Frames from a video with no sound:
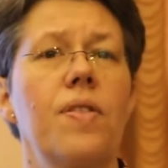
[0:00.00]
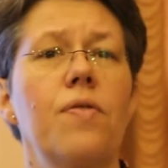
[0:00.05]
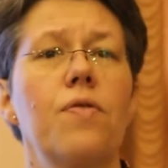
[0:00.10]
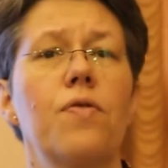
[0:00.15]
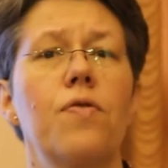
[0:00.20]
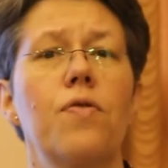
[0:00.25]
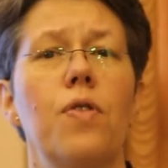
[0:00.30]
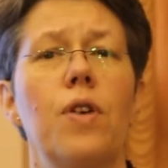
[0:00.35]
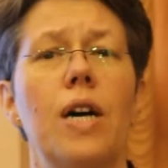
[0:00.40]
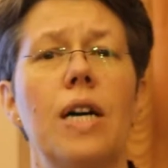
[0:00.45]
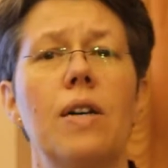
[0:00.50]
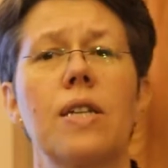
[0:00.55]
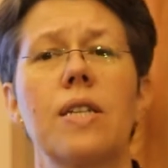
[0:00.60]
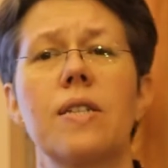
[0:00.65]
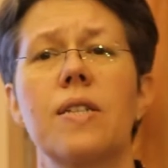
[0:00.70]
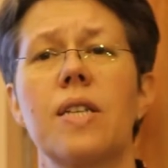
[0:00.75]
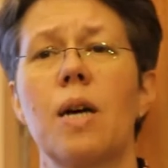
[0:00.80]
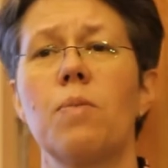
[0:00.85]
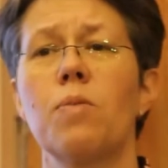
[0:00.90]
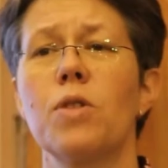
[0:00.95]
For
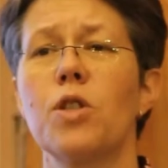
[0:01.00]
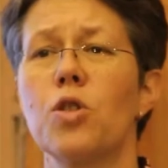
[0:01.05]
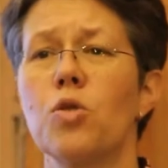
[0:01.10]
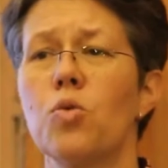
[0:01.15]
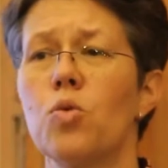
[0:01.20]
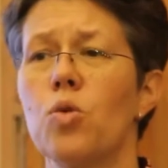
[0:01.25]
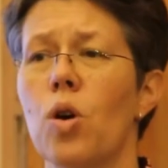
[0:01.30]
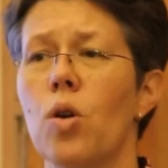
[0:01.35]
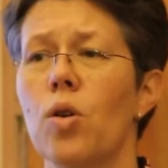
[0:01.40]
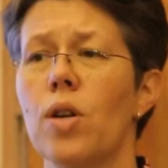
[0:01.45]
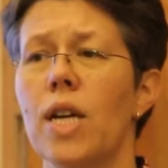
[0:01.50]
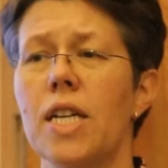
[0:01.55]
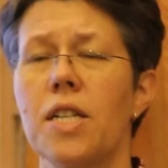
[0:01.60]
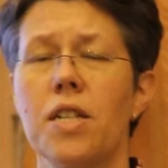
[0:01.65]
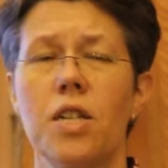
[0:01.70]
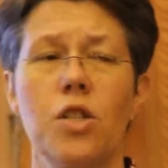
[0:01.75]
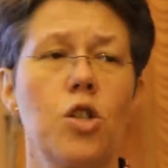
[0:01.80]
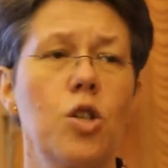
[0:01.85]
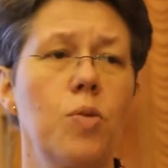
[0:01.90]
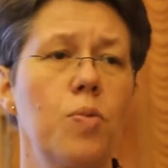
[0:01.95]
example, sooner or
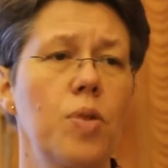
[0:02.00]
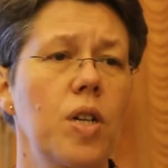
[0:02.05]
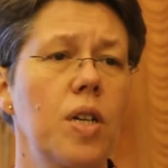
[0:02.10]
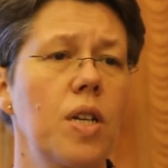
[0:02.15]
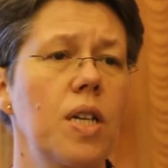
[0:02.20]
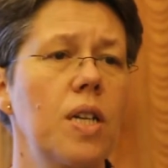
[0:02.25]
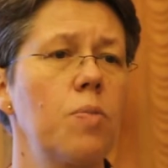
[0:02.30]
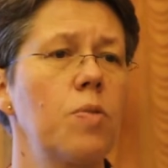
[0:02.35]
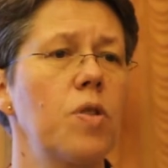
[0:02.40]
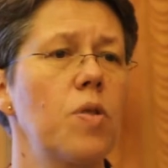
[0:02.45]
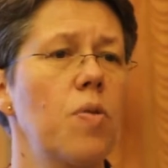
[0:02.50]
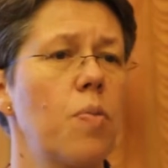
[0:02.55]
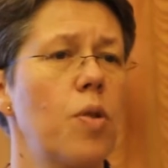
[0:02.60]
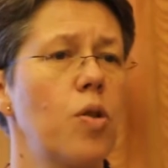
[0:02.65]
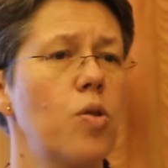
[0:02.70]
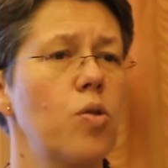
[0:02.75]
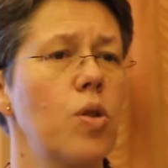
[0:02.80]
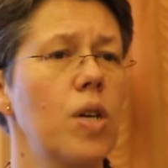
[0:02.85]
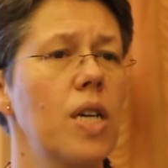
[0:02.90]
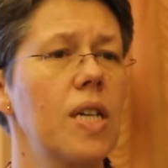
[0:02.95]
later, typically with
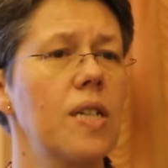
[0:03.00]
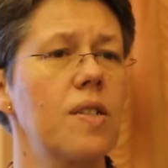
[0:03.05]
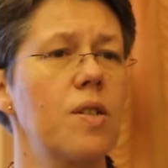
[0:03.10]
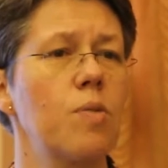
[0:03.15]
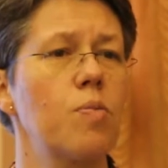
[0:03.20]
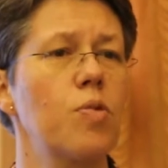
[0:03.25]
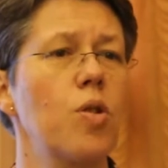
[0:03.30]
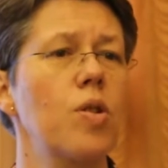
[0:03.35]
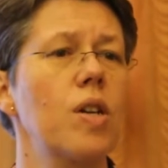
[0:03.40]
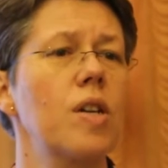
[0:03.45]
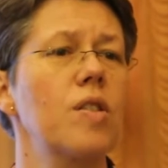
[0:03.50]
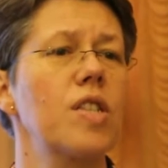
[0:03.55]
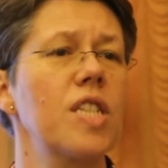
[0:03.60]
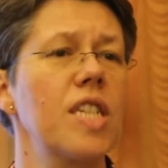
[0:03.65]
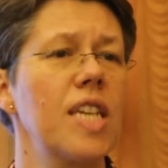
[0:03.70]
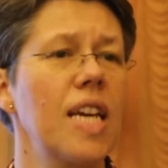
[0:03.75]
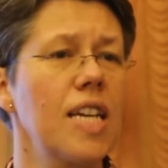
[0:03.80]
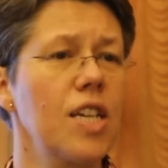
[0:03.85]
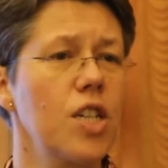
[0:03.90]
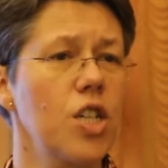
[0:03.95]
borrowings, the
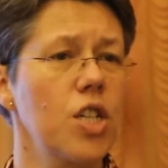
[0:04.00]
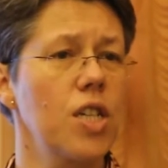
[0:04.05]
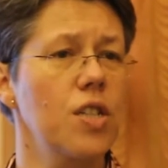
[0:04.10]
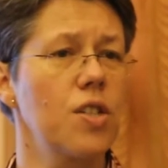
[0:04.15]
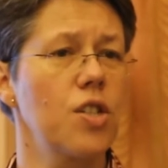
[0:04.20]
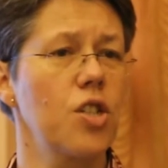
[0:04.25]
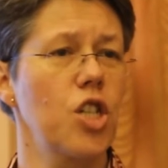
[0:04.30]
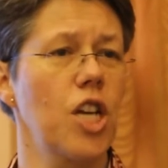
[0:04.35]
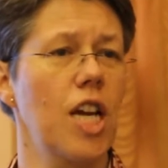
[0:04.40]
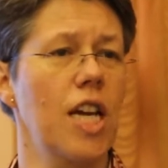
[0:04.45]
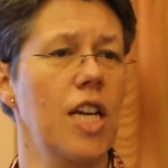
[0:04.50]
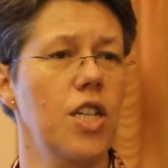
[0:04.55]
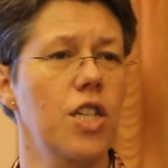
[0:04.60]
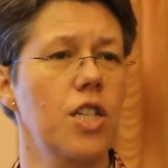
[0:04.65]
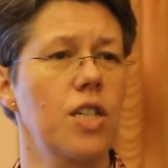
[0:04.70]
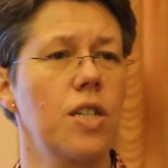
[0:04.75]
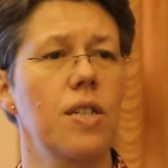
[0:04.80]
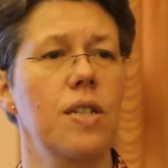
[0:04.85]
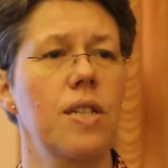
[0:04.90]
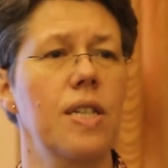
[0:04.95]
pronunciation is
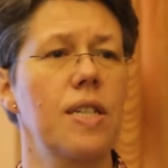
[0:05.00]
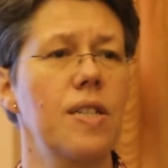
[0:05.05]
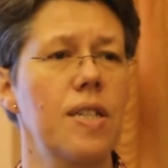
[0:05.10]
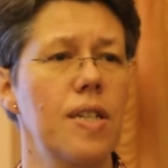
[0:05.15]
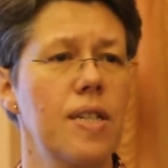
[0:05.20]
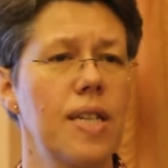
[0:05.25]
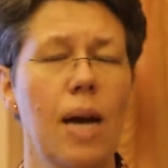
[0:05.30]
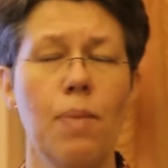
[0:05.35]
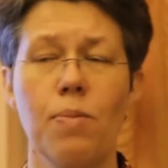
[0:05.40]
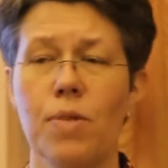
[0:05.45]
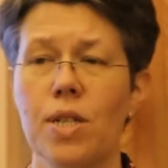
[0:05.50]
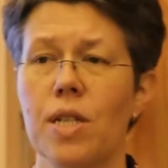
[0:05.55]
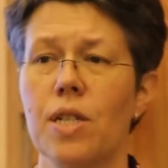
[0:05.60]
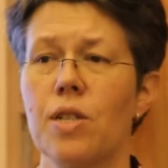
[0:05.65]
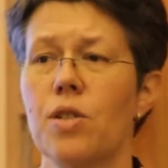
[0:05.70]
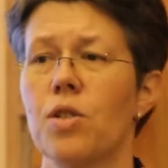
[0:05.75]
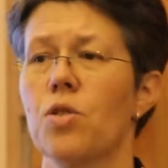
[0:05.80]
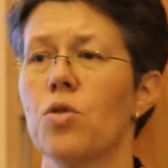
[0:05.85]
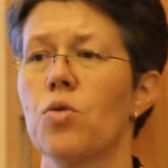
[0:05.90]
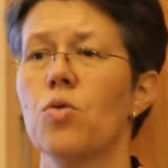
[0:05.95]
changed. It is
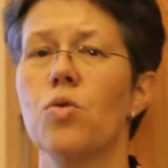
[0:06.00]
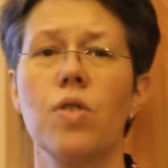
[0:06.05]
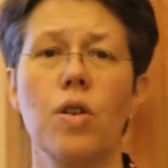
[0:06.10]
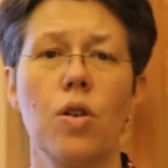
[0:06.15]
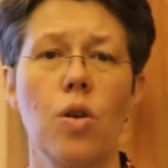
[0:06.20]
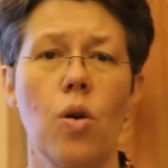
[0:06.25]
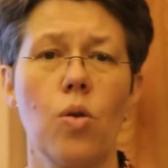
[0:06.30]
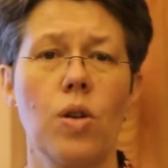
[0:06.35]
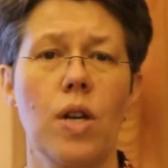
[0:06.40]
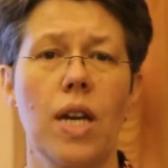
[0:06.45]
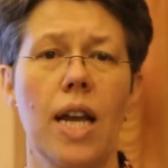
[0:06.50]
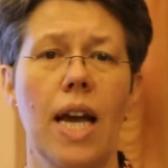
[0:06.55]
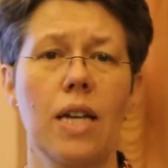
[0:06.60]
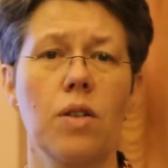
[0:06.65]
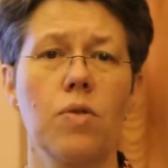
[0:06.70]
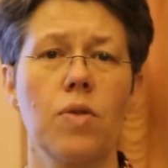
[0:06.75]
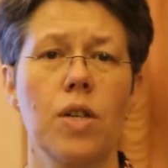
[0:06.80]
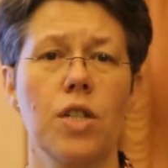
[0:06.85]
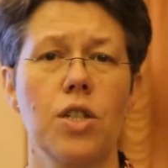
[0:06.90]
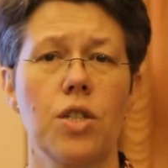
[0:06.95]
adapted to the local
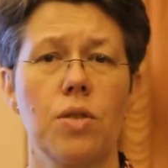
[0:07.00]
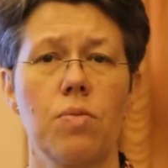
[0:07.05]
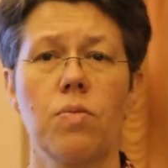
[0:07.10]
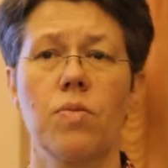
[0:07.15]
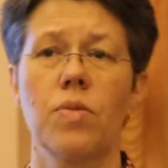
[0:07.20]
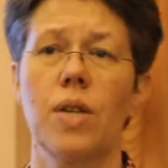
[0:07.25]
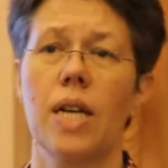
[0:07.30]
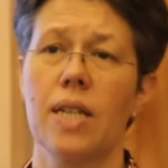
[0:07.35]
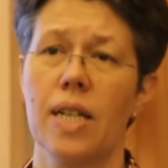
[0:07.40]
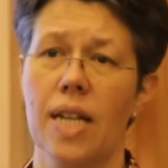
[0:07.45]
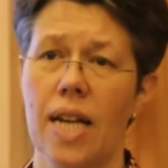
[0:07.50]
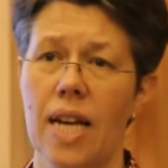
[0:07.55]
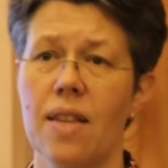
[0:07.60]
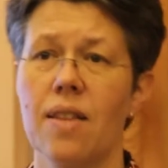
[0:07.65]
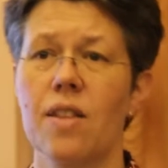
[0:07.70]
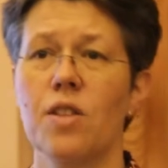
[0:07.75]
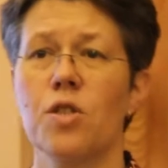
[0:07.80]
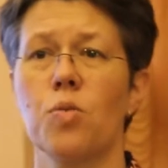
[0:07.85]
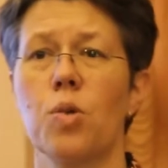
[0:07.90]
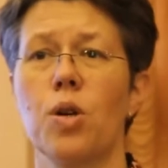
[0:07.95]
language. And
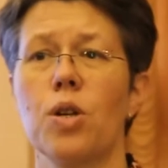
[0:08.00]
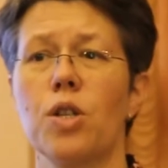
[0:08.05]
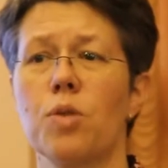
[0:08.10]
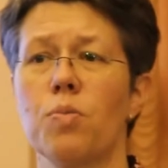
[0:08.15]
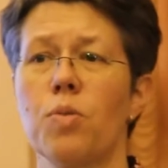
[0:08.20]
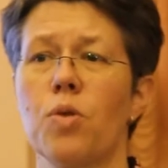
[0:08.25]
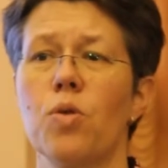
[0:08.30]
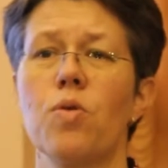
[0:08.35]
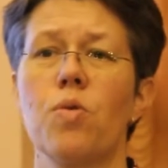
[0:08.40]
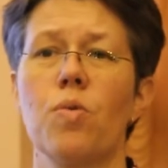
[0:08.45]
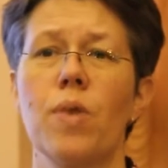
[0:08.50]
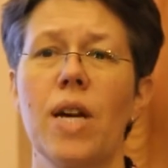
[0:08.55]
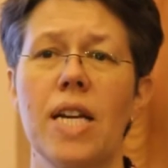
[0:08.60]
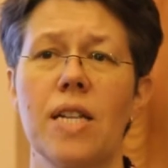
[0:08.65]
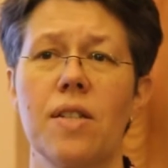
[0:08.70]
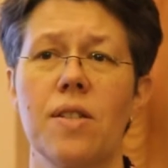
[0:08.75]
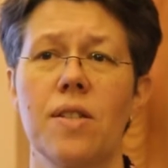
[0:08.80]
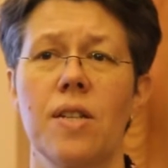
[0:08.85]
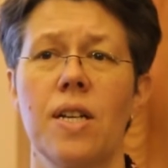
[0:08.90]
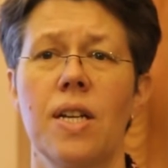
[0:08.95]
again, this works both
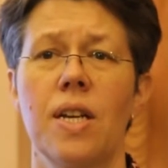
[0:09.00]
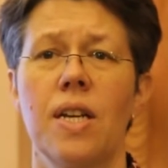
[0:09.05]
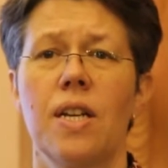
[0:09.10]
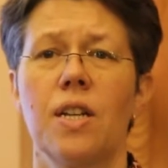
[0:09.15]
ways.